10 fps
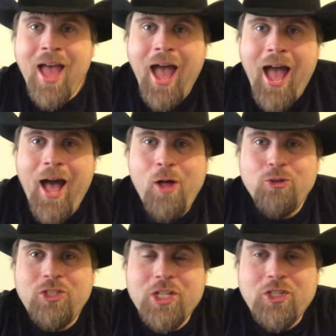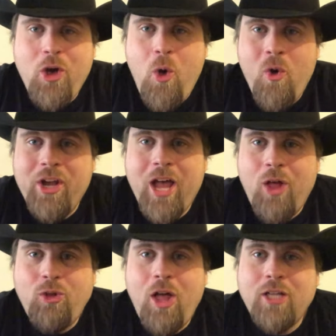How's it going,
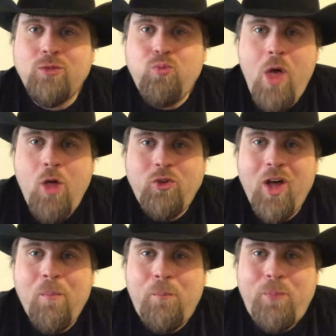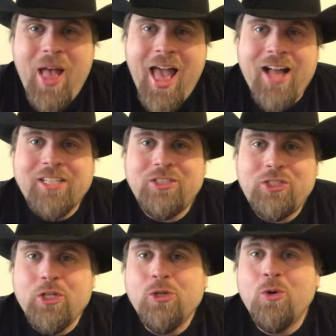Outlaws? Welcome back
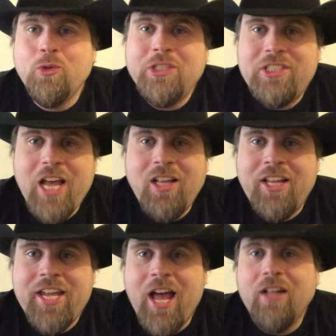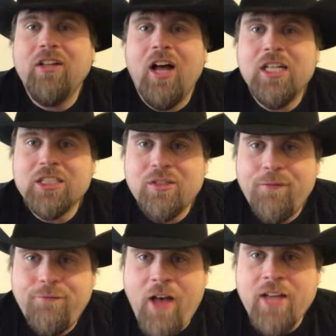to Deadly Outlaws
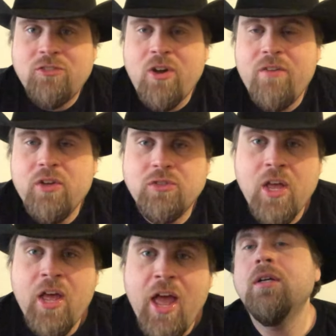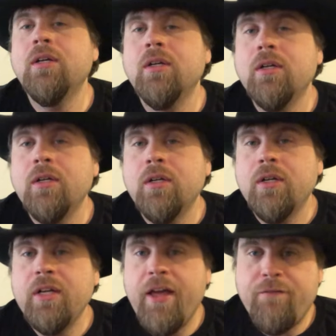5 Star Reviews.
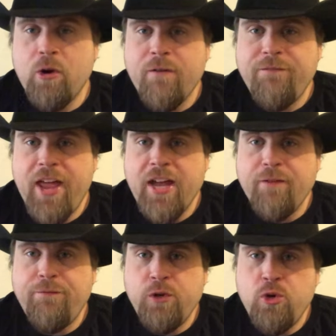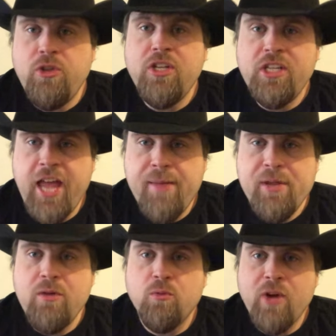If you're a fan of food,
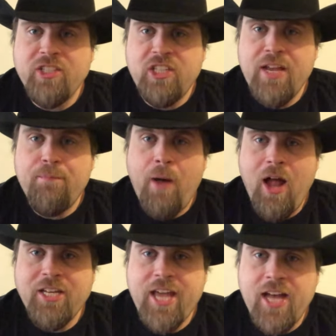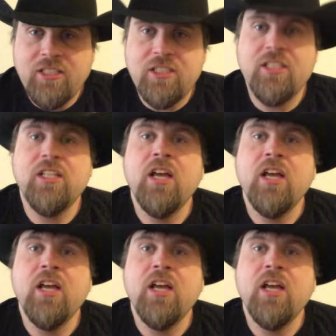gaming, wrestling, podcasts,